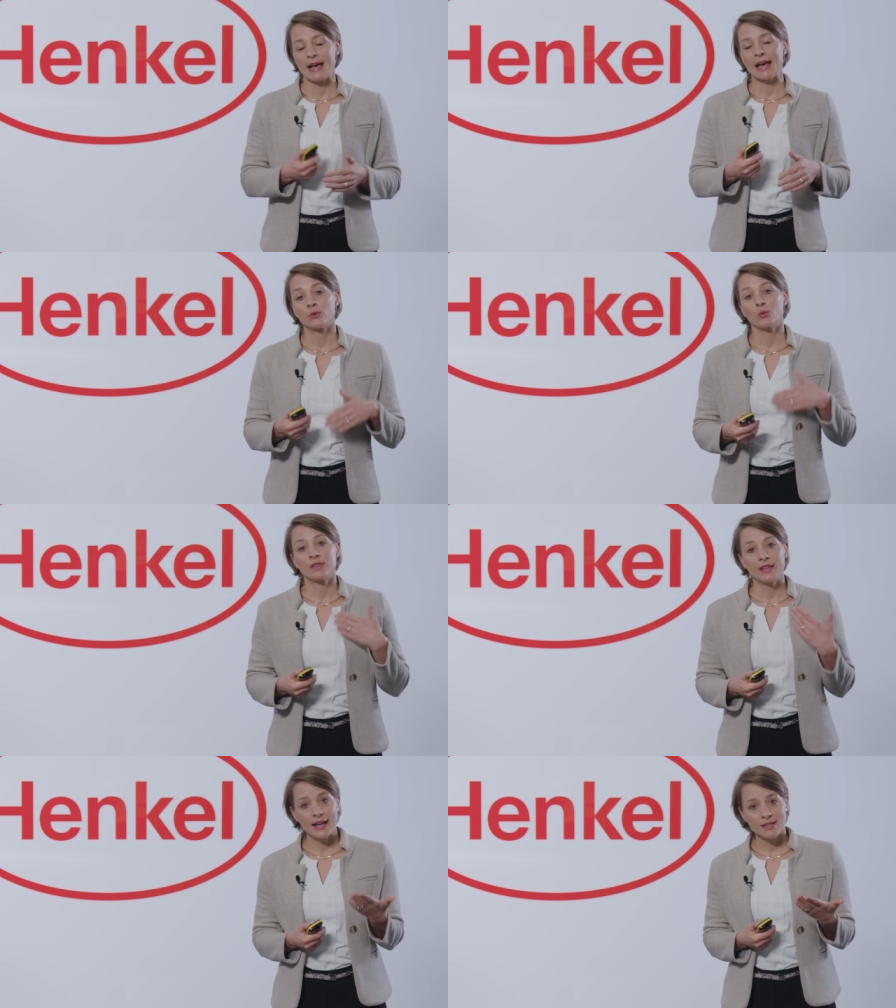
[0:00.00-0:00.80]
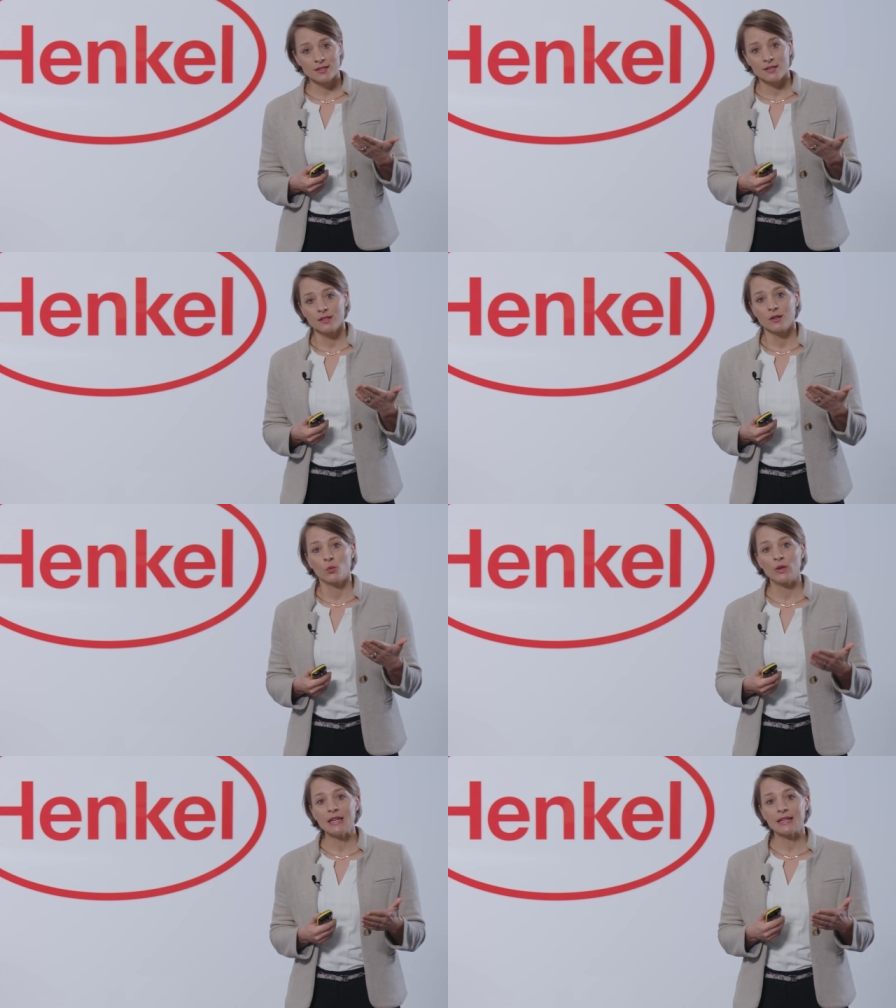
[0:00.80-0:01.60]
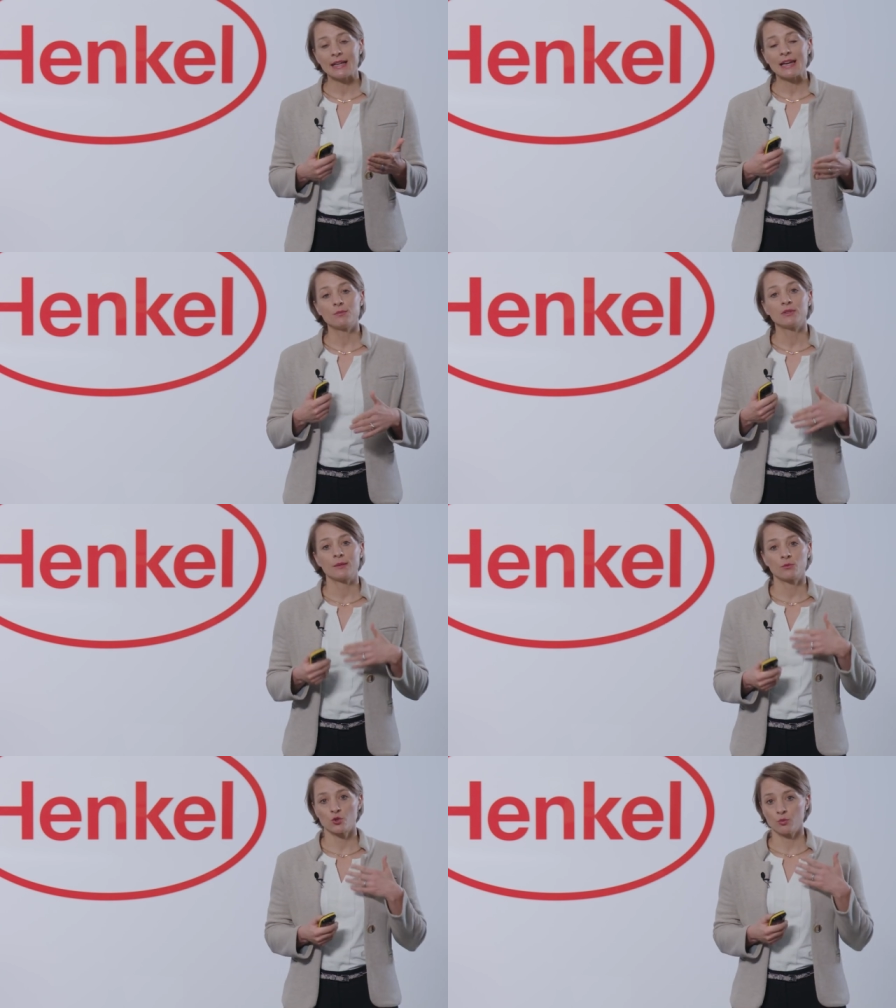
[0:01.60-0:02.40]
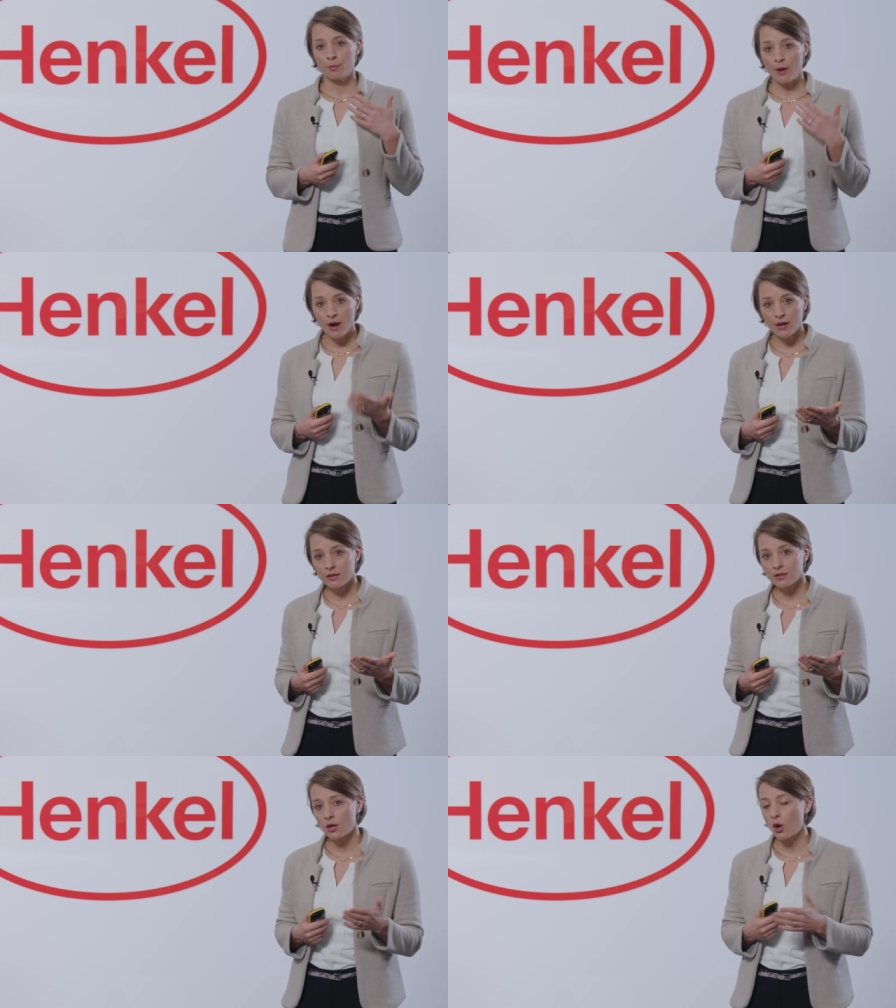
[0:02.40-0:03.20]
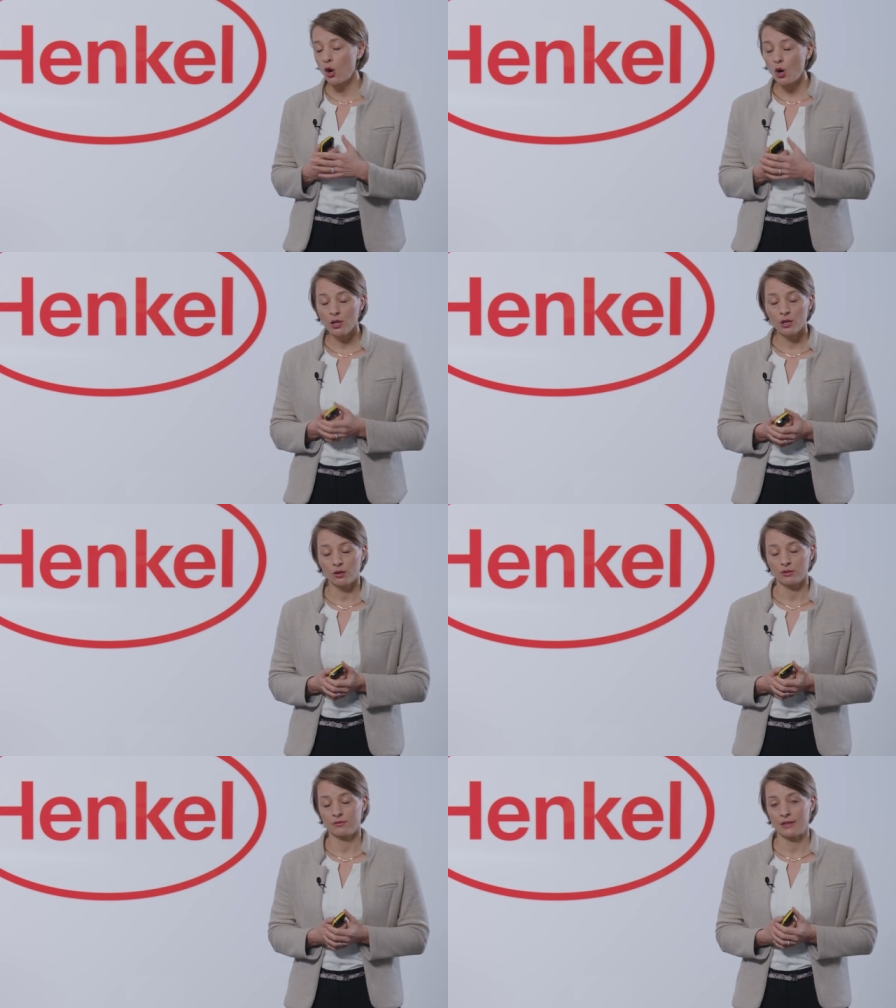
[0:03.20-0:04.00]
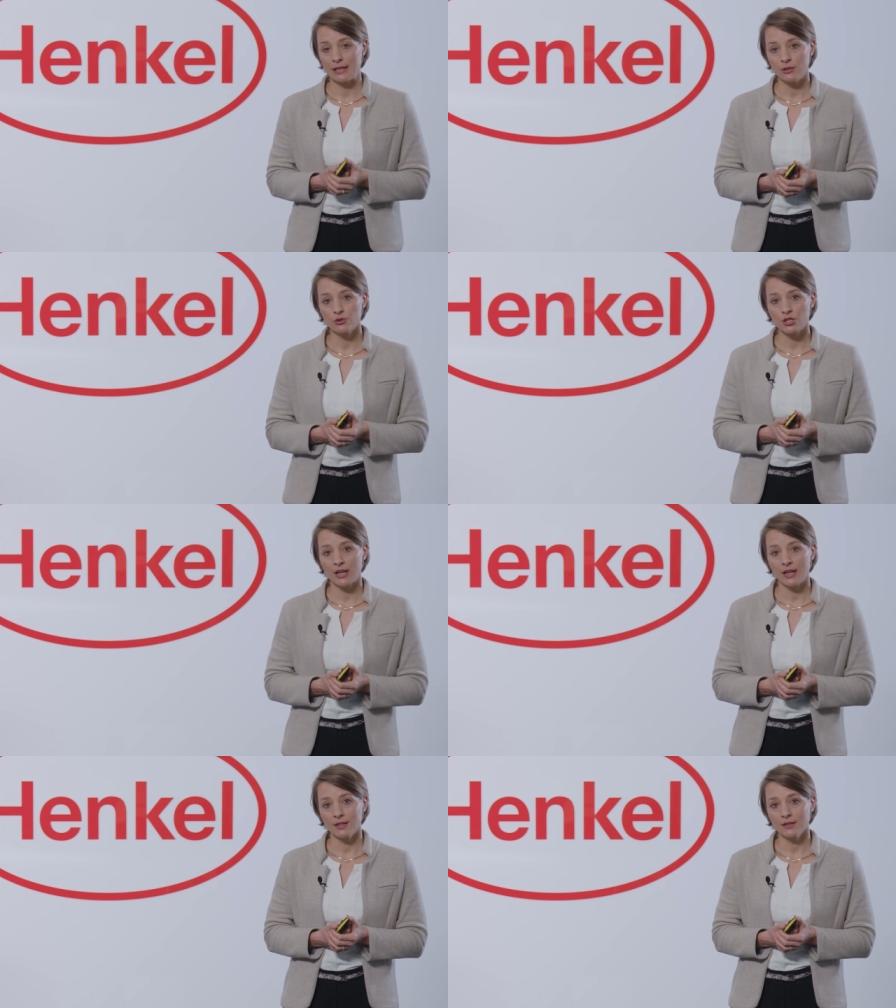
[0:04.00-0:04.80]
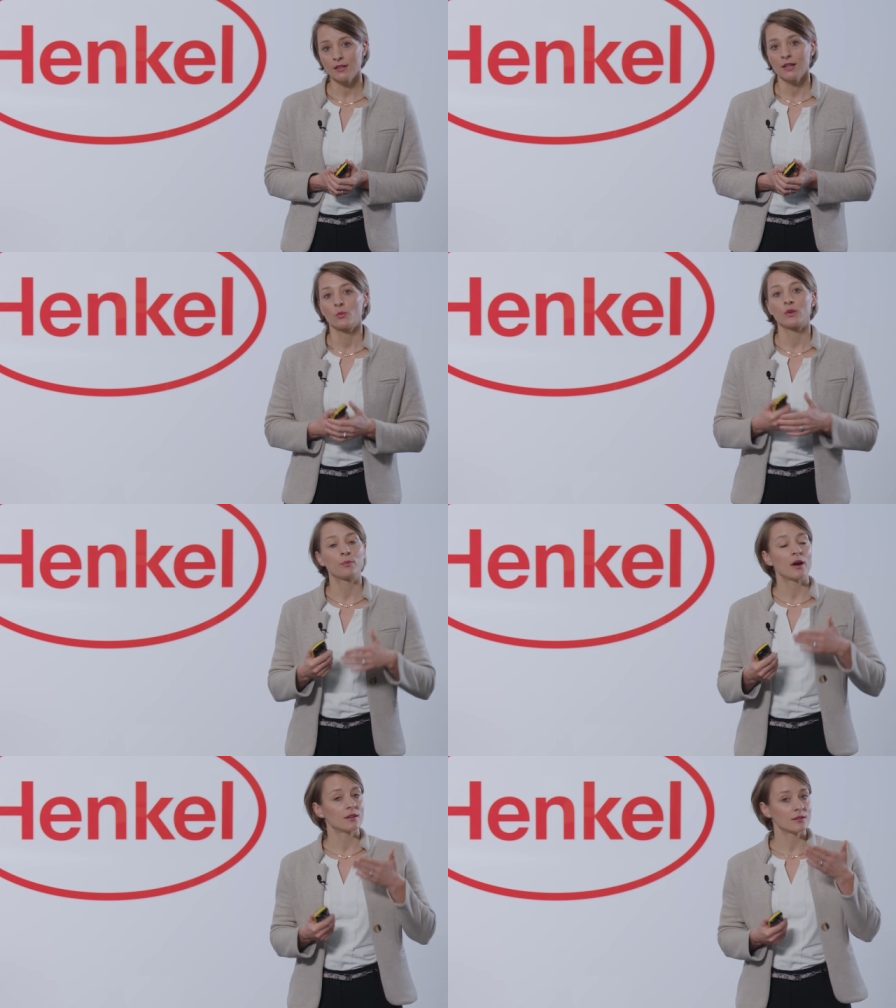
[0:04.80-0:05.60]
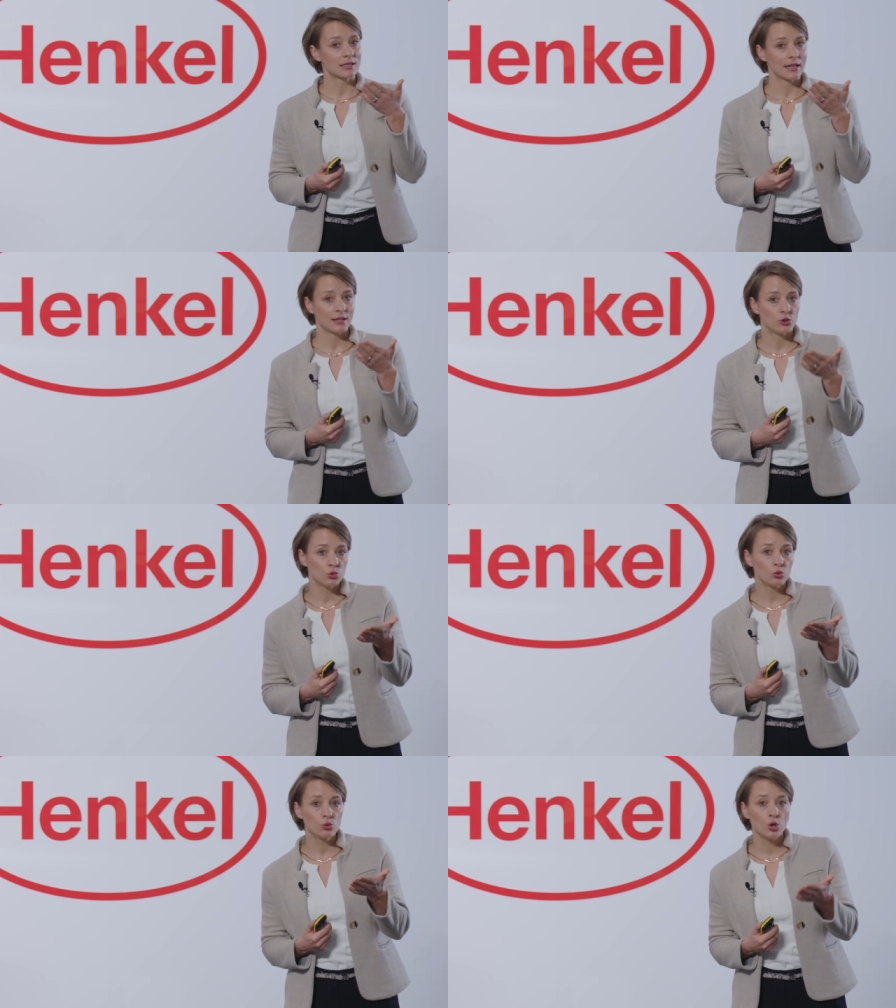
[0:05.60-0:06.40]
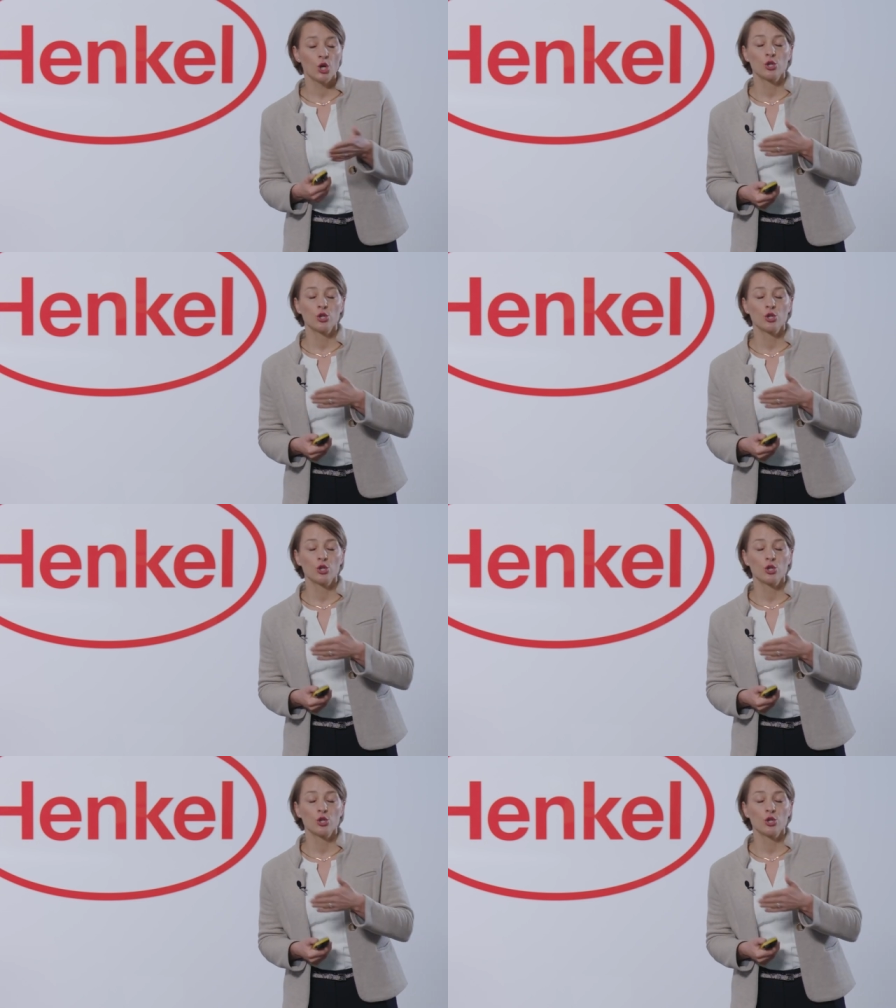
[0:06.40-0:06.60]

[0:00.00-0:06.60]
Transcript: And with that, we enable them to partner all along the value chain with partners like you